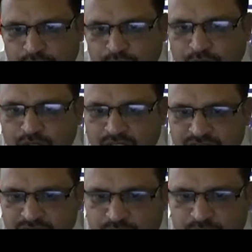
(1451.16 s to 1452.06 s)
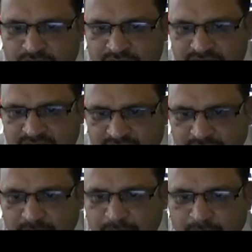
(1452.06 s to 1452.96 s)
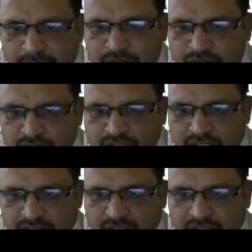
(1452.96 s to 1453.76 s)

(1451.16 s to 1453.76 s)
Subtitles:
pull these two gears away from each other.